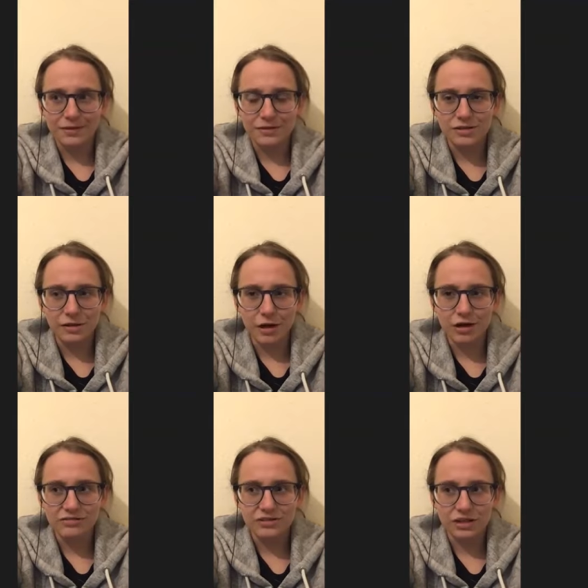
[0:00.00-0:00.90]
So
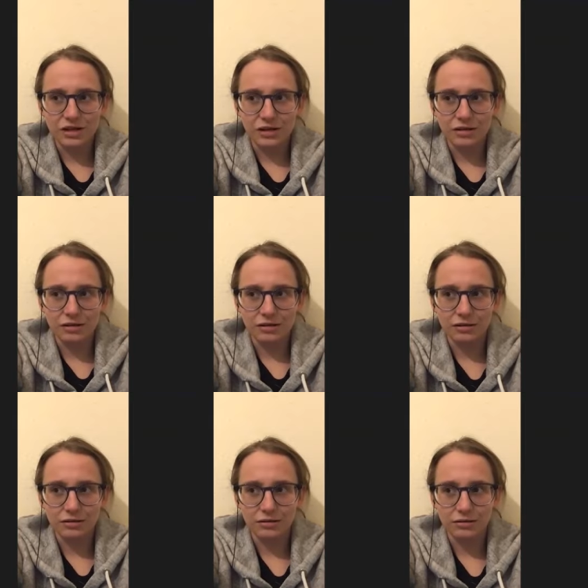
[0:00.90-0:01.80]
after
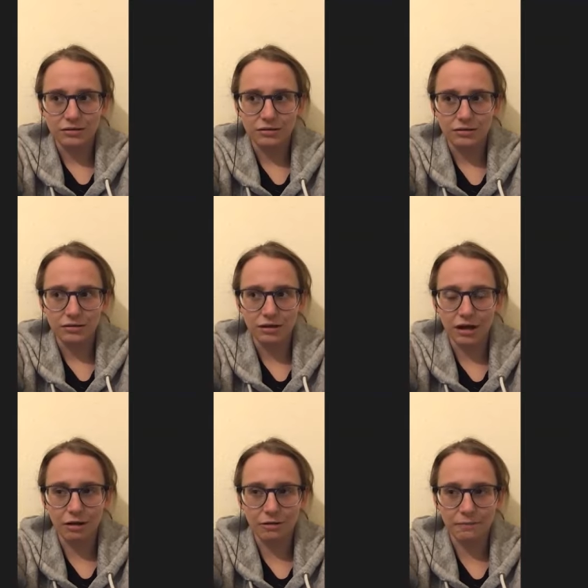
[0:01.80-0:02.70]

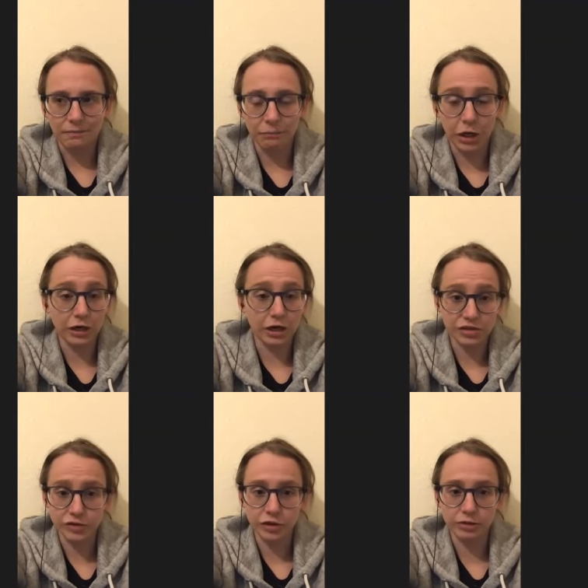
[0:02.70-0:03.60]
um, my last
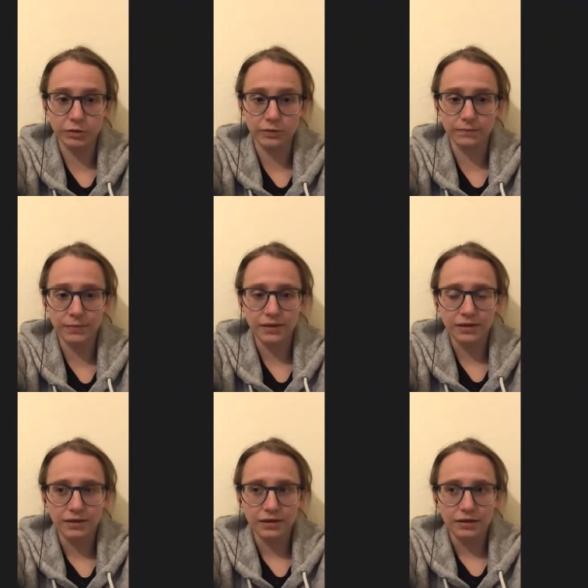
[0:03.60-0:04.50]
recruitment,
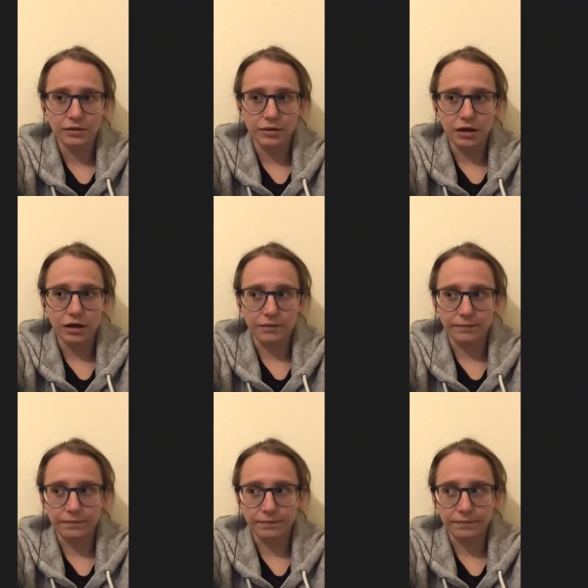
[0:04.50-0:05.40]

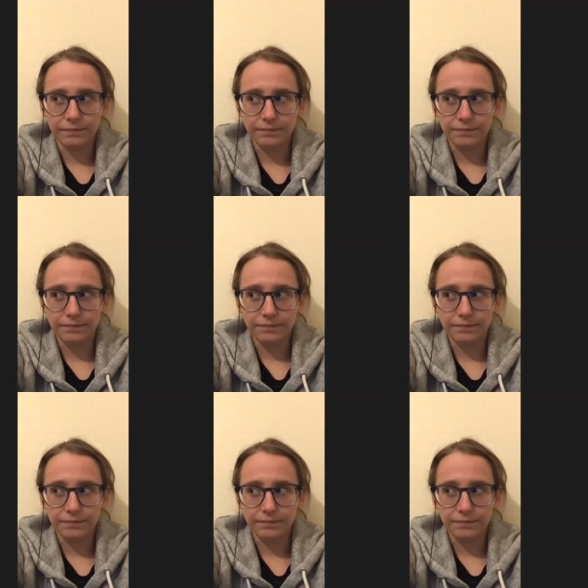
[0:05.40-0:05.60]
um,